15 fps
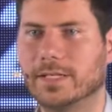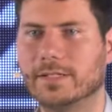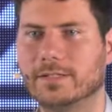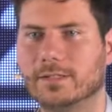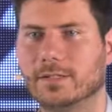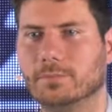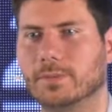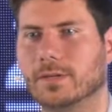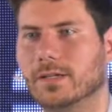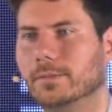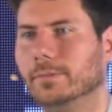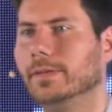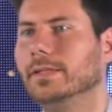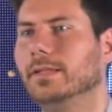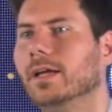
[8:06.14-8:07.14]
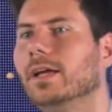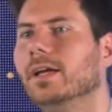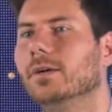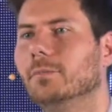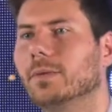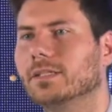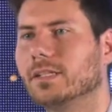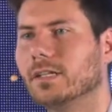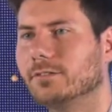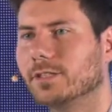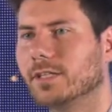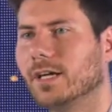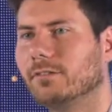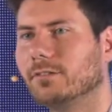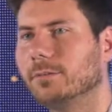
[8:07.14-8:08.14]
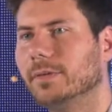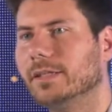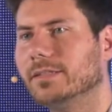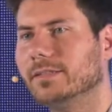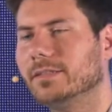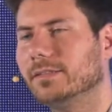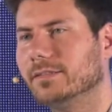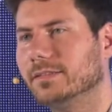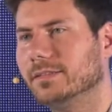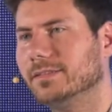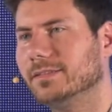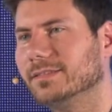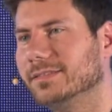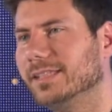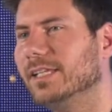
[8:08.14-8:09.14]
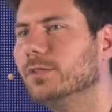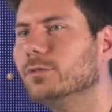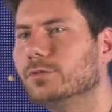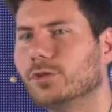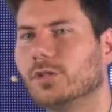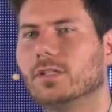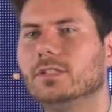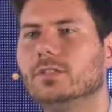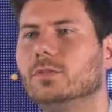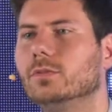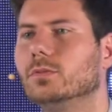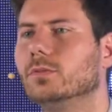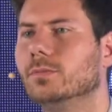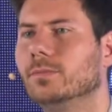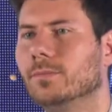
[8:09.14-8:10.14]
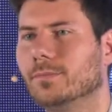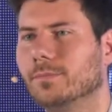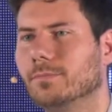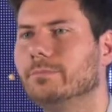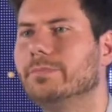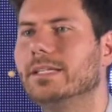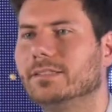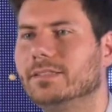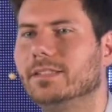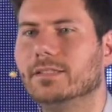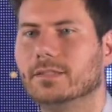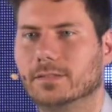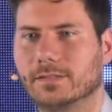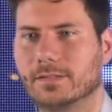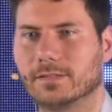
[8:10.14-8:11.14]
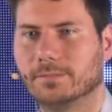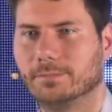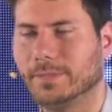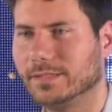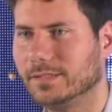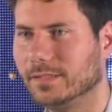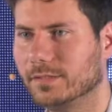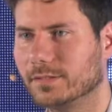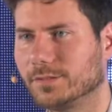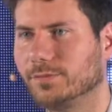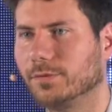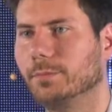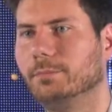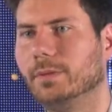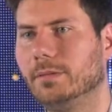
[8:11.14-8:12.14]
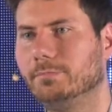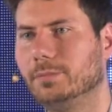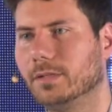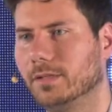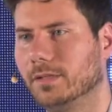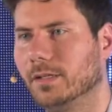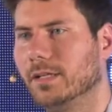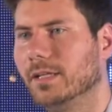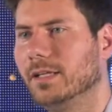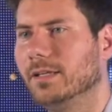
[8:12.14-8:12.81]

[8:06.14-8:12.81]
it in Parliament. But our government, they usually do bad deals for people.